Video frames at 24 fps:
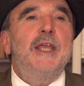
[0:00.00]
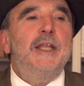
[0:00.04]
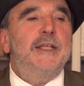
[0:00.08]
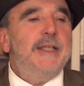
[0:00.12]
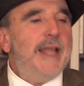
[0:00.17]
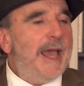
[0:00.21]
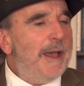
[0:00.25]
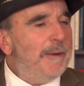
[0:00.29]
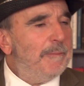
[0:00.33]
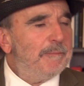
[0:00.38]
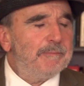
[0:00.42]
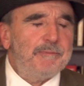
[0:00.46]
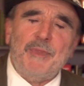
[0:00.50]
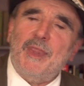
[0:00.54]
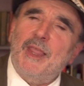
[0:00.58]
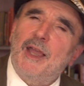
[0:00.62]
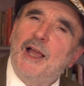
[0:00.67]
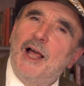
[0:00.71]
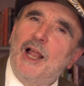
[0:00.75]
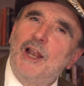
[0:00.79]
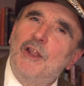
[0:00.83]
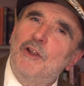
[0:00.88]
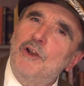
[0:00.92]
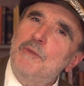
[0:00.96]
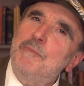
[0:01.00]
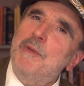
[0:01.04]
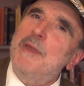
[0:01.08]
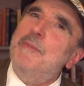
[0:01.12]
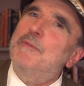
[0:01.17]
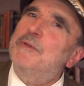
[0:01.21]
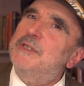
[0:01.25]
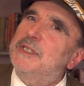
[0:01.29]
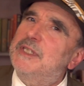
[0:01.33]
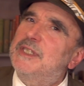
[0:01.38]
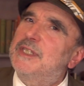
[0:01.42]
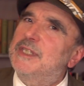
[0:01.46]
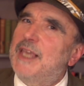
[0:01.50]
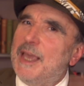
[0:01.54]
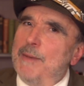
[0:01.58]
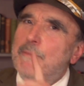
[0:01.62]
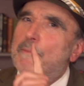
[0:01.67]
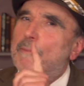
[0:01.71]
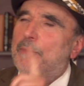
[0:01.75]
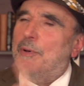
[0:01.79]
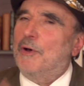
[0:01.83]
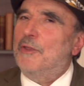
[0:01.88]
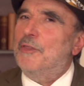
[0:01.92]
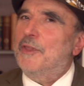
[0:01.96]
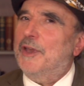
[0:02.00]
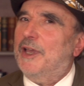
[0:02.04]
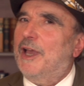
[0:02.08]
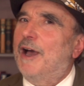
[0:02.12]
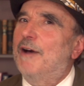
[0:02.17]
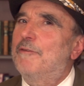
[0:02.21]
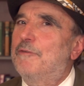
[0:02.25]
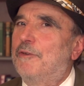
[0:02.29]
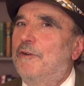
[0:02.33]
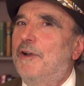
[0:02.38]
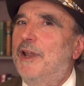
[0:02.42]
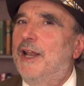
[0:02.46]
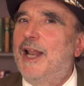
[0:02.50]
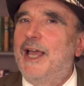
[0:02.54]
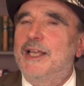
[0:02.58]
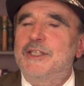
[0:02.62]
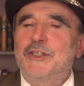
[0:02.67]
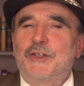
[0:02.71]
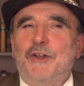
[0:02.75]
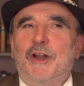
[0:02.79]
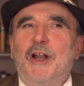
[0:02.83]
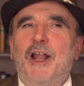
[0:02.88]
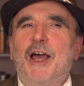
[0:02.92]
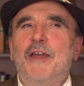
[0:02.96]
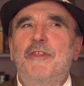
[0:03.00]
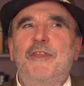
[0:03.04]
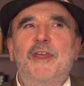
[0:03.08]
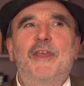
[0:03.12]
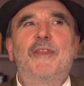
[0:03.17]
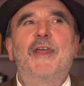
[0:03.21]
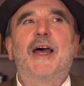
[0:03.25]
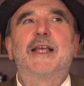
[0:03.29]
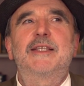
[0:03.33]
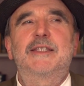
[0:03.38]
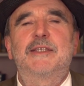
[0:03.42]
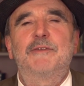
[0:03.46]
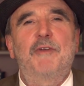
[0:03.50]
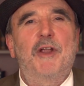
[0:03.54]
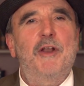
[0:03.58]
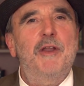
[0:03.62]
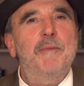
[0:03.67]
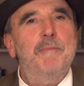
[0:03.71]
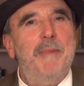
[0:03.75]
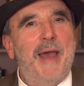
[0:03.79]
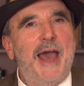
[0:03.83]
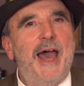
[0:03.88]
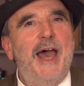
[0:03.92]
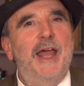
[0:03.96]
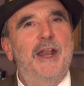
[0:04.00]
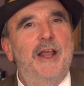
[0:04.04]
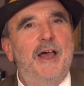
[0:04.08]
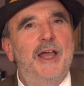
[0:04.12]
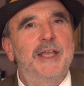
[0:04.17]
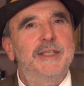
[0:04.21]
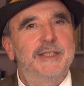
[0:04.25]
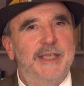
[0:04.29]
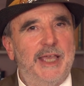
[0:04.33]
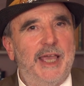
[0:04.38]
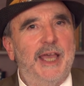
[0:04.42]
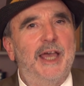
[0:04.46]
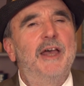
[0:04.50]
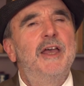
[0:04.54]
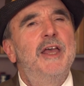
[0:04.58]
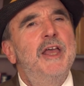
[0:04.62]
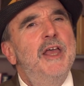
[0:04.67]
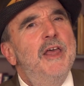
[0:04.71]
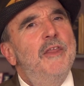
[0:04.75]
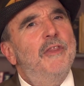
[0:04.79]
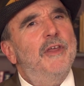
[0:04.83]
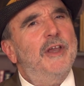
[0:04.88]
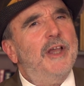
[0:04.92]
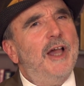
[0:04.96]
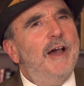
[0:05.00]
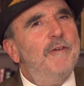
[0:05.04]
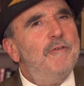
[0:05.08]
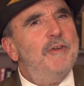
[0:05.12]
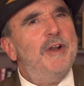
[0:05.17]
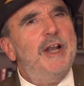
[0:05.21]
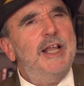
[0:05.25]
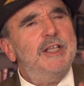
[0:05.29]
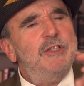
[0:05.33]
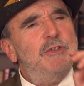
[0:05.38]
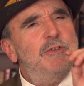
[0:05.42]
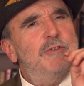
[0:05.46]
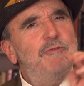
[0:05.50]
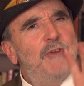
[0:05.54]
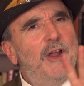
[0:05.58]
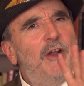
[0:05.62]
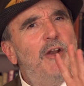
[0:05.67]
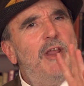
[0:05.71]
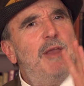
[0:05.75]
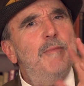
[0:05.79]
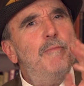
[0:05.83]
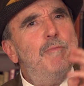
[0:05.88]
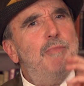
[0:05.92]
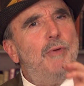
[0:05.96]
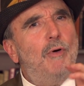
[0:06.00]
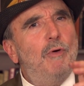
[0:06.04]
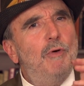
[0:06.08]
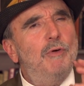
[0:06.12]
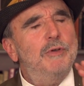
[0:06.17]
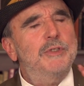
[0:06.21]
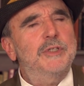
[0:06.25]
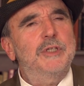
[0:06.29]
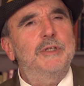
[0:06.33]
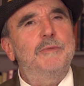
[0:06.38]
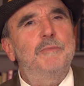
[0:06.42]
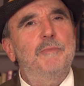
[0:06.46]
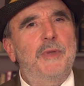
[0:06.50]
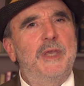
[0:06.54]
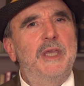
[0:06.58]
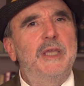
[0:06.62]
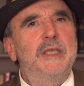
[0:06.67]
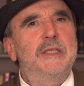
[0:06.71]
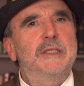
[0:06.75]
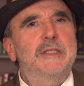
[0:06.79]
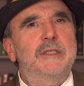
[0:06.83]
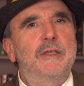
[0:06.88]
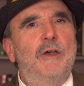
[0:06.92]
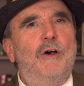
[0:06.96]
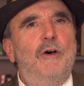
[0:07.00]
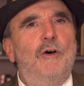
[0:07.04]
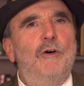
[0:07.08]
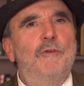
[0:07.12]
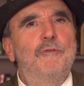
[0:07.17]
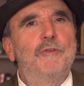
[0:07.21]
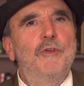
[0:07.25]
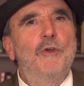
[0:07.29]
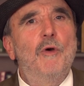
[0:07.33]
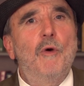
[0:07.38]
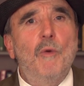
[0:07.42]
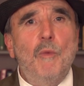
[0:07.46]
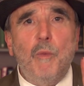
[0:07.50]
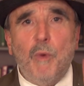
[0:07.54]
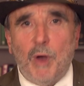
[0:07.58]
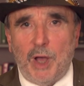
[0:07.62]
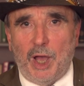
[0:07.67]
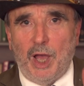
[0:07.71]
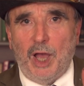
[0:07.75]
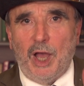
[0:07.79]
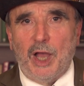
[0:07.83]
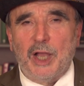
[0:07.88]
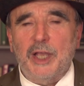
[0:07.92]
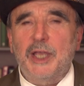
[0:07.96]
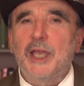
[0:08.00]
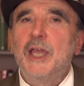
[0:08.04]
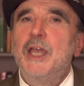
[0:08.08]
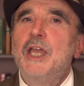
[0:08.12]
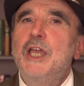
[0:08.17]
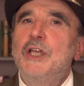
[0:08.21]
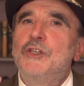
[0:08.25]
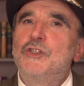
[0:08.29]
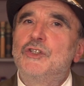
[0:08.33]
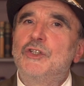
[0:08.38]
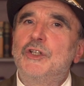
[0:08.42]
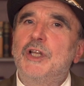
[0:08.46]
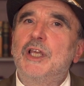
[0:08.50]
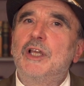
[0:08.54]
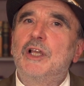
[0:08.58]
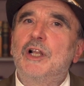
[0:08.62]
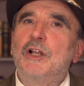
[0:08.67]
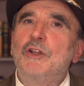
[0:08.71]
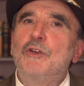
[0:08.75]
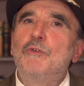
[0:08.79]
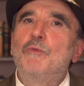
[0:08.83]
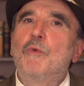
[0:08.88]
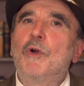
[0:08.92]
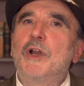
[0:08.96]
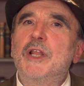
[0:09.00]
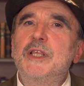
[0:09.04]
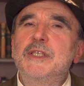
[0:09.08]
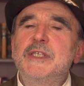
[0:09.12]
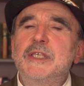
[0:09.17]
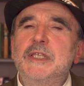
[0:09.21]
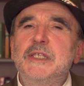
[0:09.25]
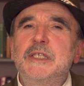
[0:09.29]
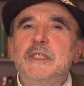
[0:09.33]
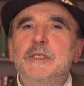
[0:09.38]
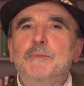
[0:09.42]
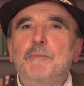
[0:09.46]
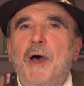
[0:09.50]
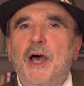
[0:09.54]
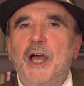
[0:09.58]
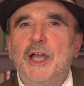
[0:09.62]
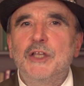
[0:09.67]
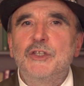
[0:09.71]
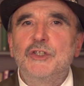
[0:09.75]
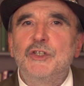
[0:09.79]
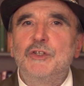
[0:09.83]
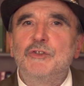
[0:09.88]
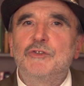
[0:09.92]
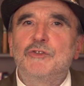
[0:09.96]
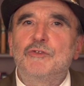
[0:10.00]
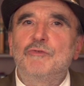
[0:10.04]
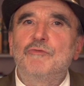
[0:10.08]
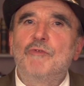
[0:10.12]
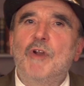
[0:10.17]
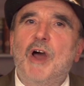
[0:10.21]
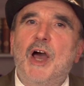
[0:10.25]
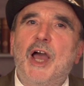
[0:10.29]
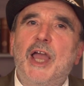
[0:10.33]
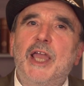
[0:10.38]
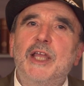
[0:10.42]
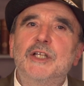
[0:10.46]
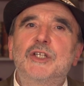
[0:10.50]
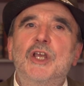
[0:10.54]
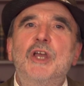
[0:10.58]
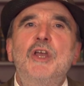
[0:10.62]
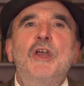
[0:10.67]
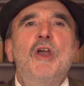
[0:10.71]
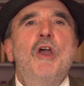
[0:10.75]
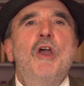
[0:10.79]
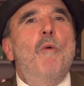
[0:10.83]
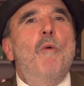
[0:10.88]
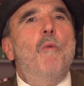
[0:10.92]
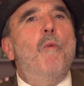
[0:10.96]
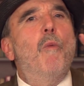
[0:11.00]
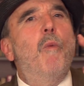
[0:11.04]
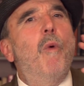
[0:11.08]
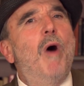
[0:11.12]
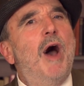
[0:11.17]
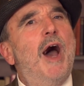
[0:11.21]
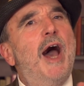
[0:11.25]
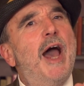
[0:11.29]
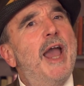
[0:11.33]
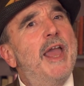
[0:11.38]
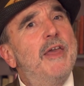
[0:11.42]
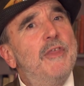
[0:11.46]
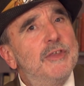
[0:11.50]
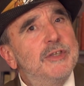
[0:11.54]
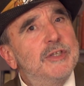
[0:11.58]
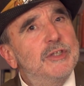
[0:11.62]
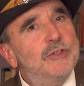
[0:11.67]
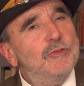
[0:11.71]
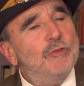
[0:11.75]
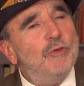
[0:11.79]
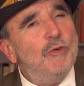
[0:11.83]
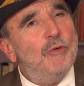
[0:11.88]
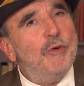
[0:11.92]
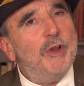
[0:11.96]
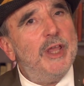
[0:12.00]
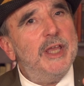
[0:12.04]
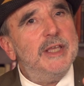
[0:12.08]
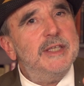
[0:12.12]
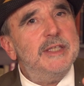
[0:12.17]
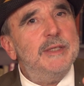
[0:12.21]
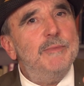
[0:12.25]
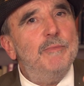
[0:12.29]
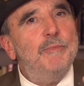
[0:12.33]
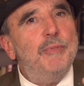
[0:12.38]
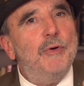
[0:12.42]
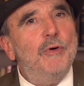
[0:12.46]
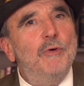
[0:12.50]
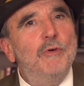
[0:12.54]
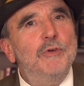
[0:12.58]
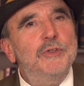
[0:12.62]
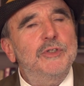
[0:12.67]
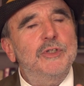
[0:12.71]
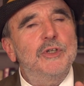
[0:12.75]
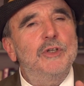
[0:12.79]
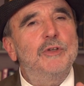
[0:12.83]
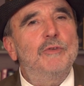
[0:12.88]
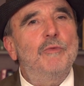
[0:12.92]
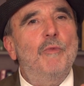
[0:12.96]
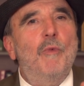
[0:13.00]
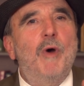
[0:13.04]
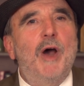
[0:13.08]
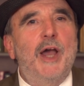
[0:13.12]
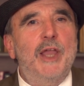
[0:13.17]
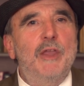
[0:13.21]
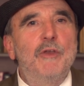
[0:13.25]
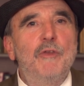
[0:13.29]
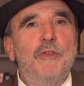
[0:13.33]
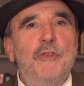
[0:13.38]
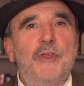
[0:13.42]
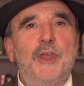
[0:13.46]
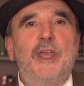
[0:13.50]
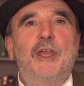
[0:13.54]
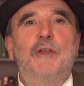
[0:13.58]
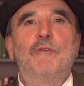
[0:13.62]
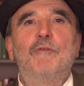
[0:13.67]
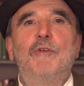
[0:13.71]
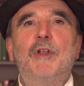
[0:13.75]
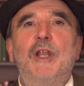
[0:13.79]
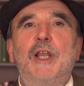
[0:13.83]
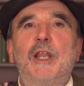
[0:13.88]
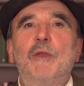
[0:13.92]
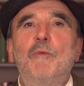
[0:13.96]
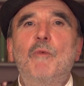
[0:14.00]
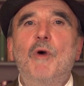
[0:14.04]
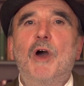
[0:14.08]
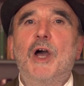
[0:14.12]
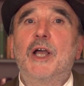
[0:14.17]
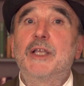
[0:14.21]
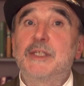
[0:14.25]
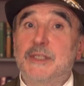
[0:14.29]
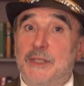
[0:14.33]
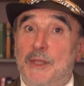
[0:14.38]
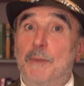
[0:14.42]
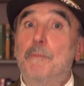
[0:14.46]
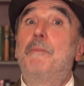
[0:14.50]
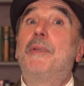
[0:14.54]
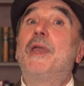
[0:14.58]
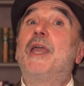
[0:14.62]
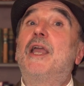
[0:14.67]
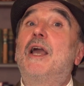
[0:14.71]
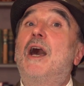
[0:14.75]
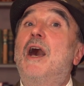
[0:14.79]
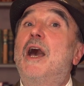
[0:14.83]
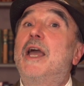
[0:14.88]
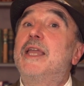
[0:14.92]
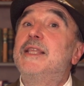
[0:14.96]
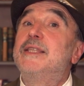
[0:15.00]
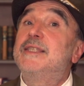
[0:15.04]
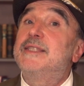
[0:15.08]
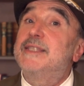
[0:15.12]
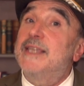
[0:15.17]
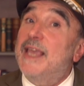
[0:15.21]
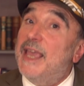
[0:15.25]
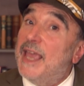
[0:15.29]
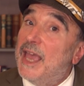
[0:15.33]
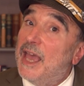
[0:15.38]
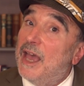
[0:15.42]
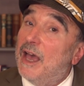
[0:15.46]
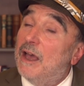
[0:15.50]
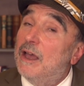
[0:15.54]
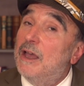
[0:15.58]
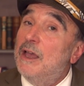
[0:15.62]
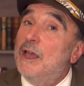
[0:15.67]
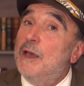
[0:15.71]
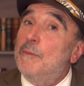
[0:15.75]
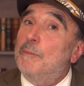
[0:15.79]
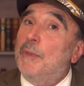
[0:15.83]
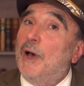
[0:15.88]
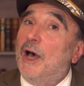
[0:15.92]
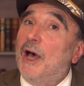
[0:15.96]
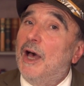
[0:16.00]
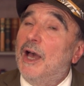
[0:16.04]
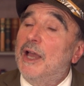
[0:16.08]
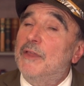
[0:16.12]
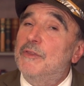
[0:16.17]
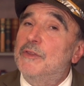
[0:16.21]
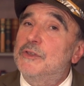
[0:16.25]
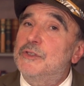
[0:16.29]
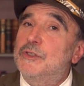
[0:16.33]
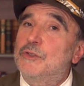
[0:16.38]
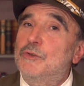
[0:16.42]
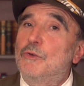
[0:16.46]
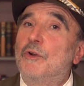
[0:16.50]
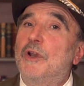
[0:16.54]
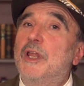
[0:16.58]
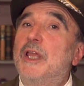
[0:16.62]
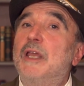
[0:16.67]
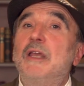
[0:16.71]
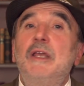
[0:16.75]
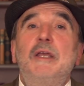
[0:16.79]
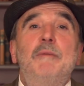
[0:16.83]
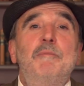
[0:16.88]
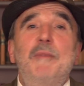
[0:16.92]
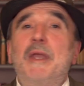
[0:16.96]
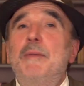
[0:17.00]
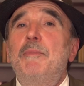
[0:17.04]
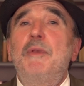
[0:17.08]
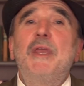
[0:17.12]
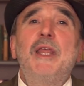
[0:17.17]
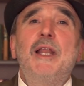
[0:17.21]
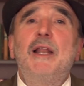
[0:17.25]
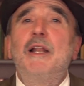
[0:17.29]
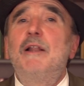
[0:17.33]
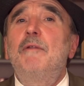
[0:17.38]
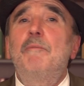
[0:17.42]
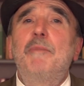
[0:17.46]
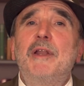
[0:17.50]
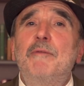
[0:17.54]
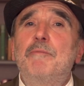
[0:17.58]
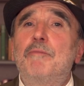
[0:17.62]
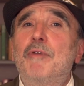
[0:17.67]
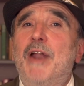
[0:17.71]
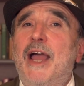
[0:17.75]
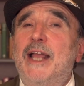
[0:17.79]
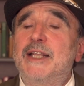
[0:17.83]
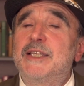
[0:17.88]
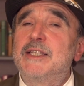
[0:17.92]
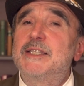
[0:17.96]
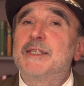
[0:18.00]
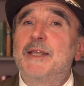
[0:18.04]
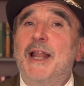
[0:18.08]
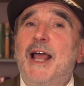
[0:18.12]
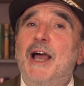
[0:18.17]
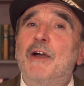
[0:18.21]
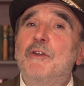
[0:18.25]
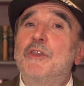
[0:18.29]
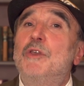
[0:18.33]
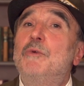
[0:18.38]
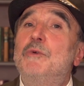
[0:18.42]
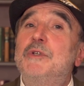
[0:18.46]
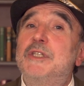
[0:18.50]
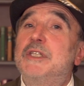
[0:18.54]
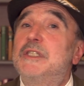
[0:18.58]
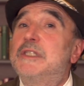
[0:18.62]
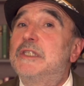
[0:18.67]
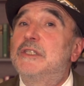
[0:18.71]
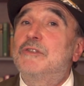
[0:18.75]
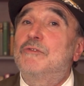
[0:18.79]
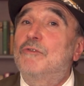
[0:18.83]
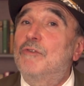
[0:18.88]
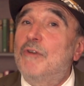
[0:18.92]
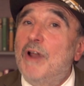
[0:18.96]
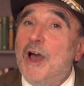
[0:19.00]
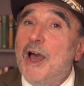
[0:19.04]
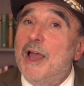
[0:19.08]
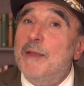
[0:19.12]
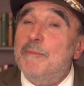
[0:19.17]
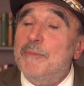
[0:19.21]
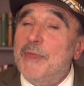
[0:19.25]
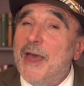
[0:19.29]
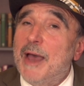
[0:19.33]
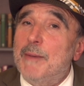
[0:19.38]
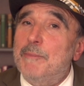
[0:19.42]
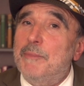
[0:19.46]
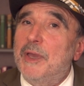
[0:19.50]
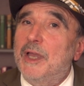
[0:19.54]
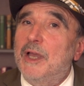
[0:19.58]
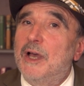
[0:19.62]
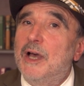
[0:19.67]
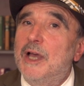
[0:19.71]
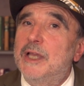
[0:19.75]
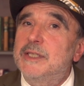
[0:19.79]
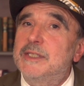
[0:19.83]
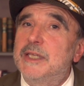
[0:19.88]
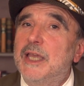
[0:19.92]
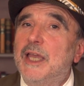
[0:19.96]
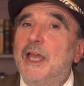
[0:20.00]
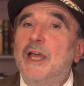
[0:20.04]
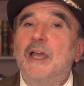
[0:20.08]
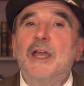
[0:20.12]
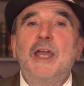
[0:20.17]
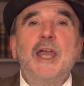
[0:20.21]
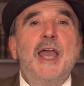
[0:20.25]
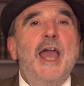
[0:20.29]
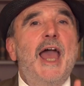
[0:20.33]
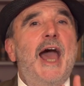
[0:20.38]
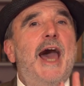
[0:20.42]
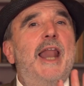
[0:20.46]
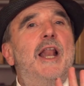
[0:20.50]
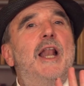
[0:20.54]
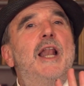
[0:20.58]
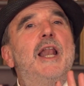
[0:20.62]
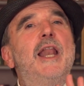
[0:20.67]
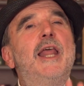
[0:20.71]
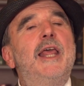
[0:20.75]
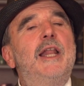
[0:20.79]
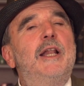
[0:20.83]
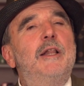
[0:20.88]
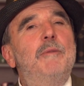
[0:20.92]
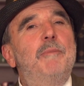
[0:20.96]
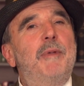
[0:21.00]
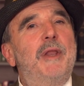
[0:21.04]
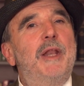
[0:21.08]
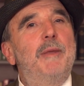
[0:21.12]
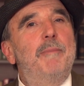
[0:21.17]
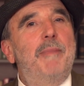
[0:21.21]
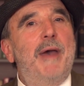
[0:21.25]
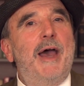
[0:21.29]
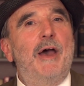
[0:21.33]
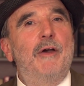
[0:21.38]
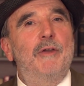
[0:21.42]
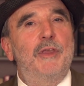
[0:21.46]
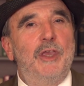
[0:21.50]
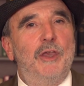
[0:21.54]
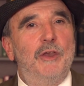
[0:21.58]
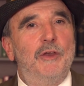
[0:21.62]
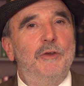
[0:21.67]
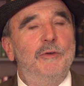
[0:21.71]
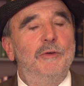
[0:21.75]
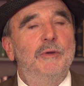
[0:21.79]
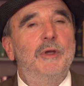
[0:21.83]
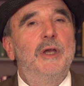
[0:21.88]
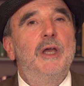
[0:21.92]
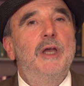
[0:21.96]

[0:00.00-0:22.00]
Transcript: Now, a lot of people skimp on the covering letter, and I think that's a very bad idea. The covering letter is a very important piece of your work. It should include what has inspired you to write, why the story is important, why you think it really works, the big idea behind the story, maybe a little bit of practice on how you would describe that big idea, and a little bit about you.